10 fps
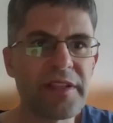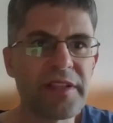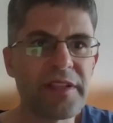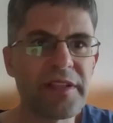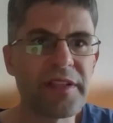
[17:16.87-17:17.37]

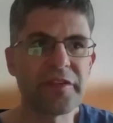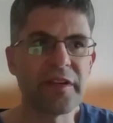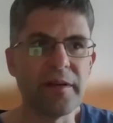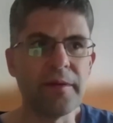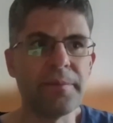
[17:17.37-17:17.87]
first
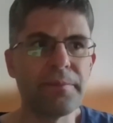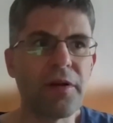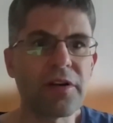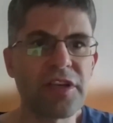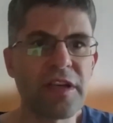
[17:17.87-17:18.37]

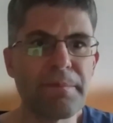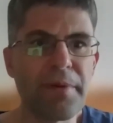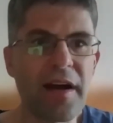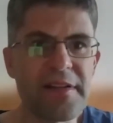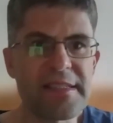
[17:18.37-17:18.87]
blockchain
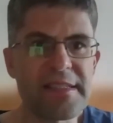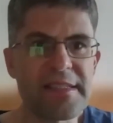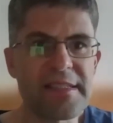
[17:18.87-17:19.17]
bonds